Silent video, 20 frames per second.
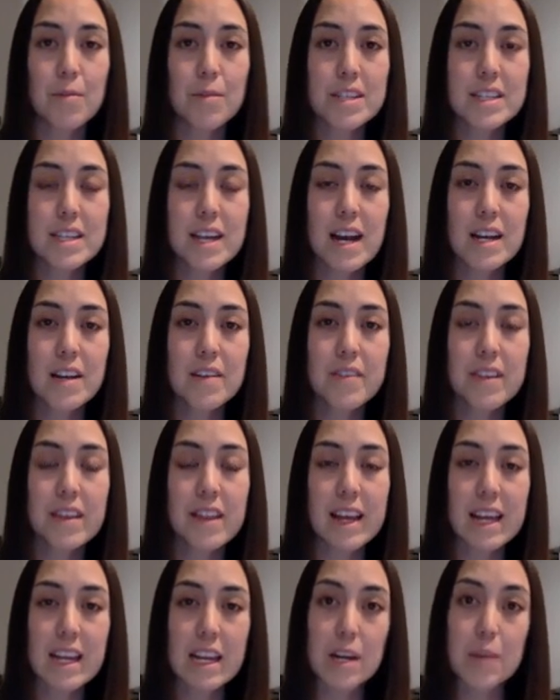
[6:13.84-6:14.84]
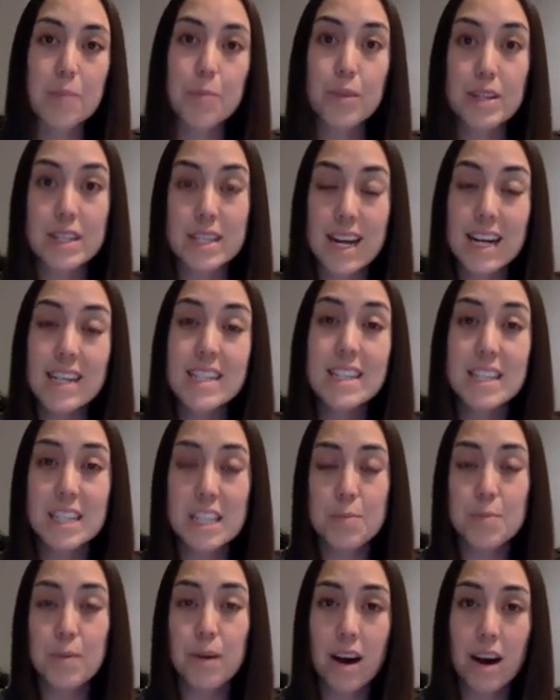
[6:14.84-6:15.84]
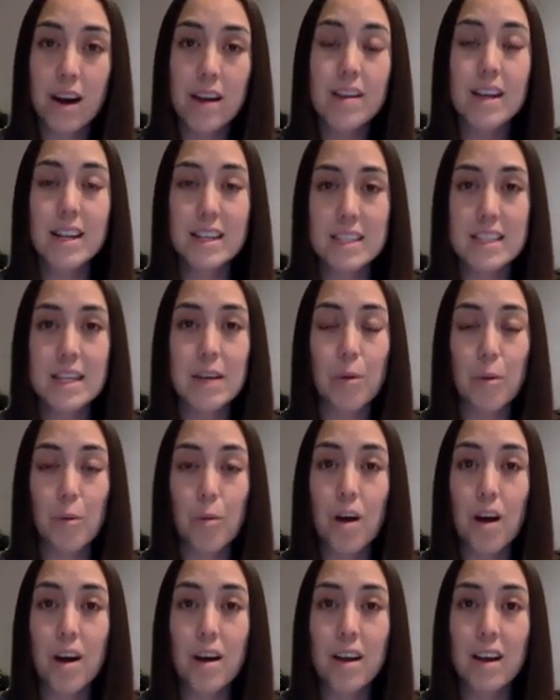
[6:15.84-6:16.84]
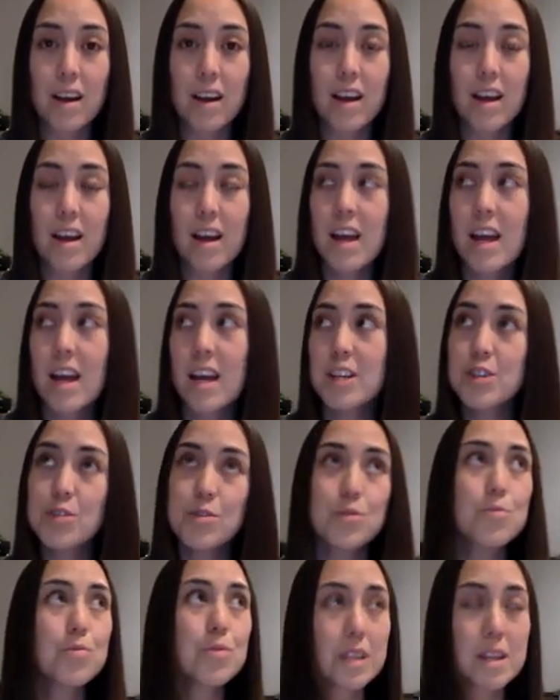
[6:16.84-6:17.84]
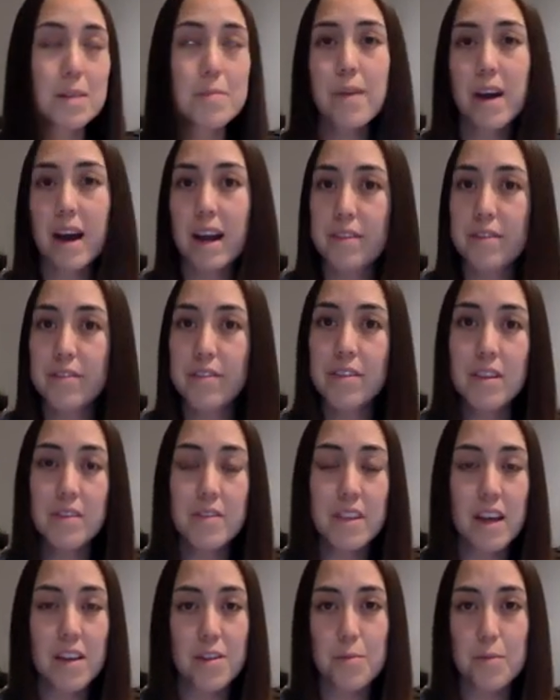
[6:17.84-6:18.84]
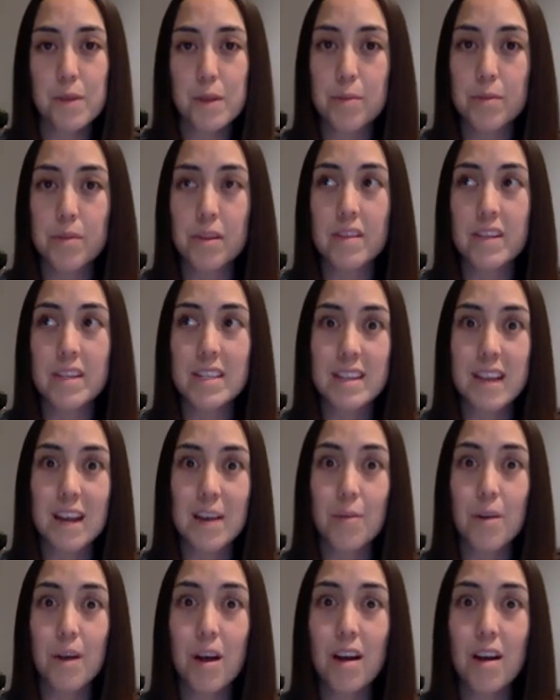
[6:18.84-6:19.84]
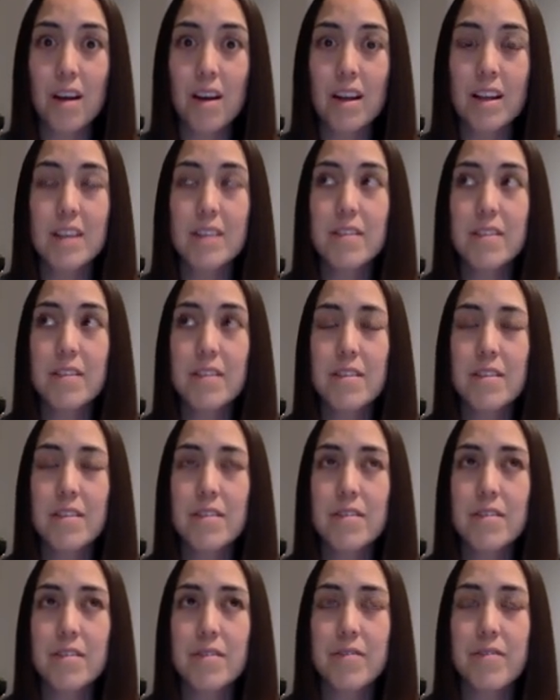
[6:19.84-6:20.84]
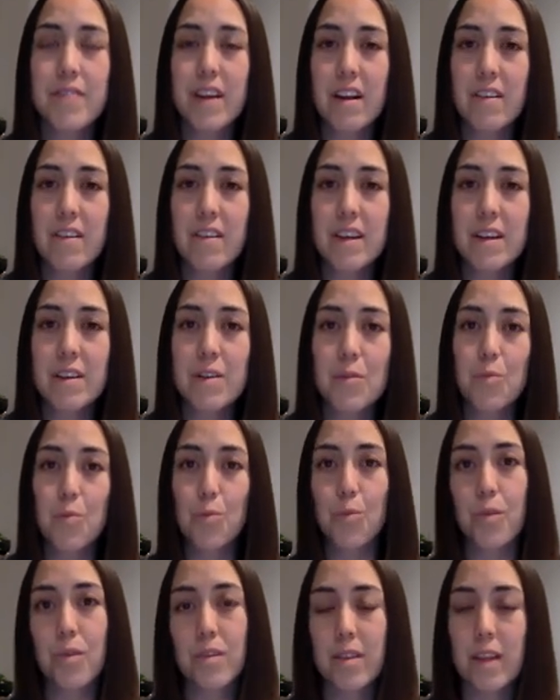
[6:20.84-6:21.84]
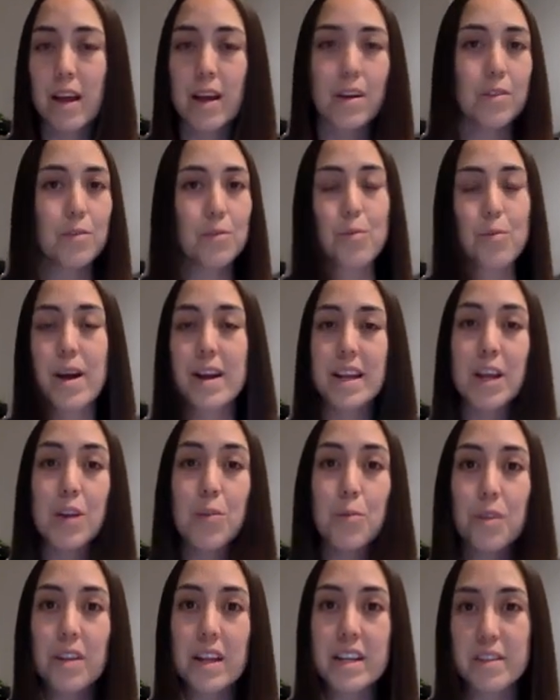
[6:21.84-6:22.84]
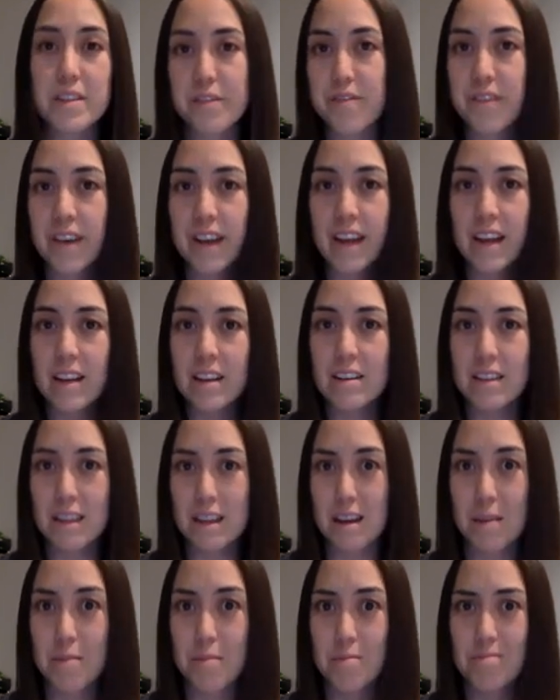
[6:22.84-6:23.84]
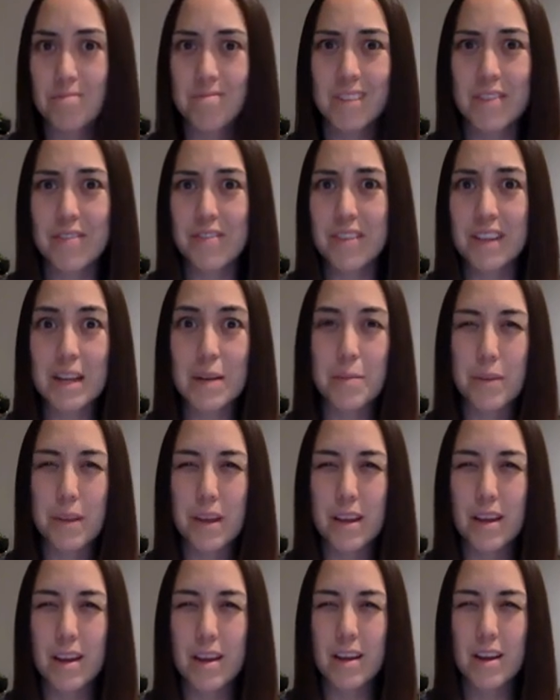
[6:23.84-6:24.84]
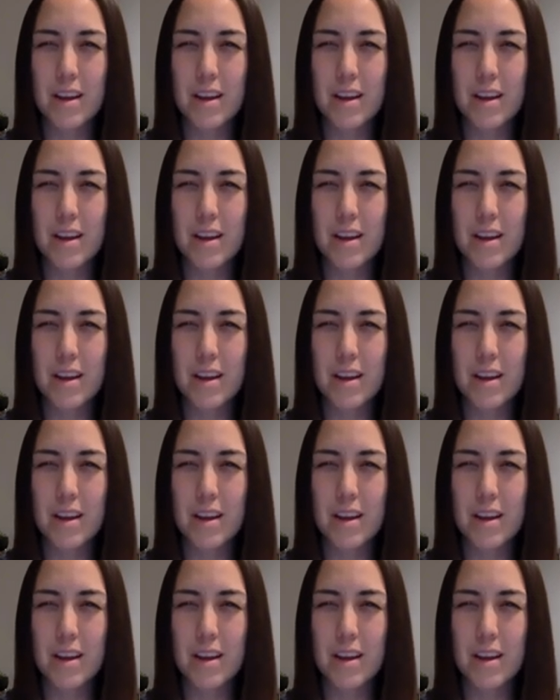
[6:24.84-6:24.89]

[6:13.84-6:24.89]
was kind of like in a protected spot as they were walking. And she was really mindful of the other people on the sidewalk and very like ready and willing to fight them if need be,